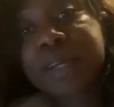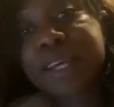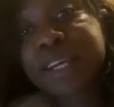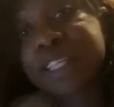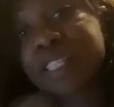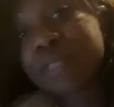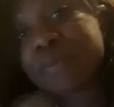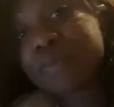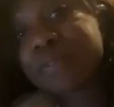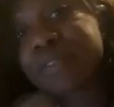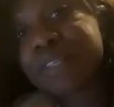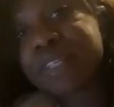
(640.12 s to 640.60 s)
my
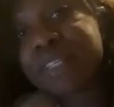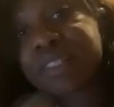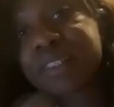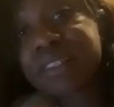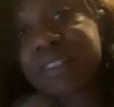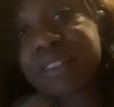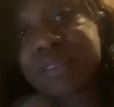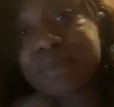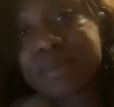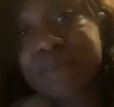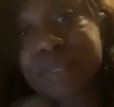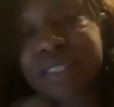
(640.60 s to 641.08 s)

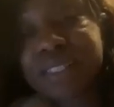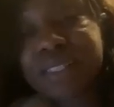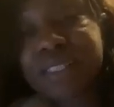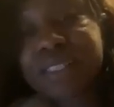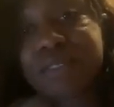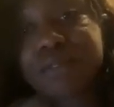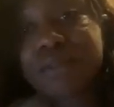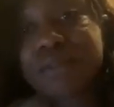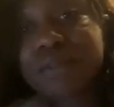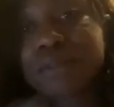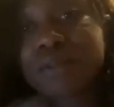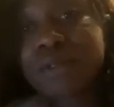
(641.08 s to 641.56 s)
experiences, my
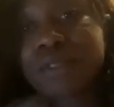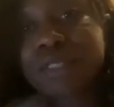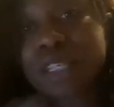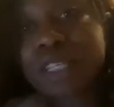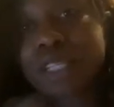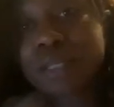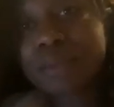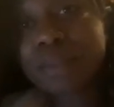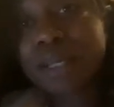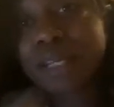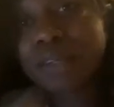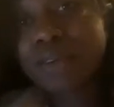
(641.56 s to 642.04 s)
skills,
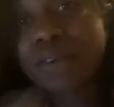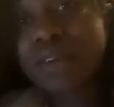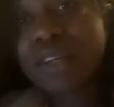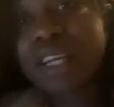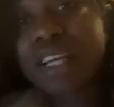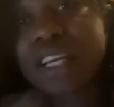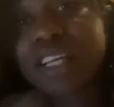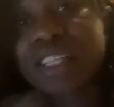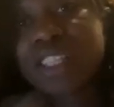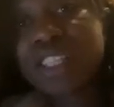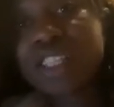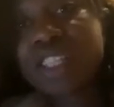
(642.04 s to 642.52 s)
and my
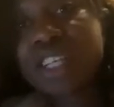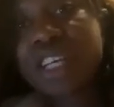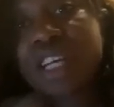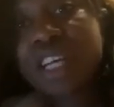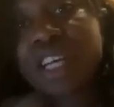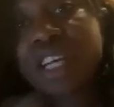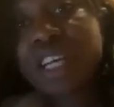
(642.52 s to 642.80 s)
knowledge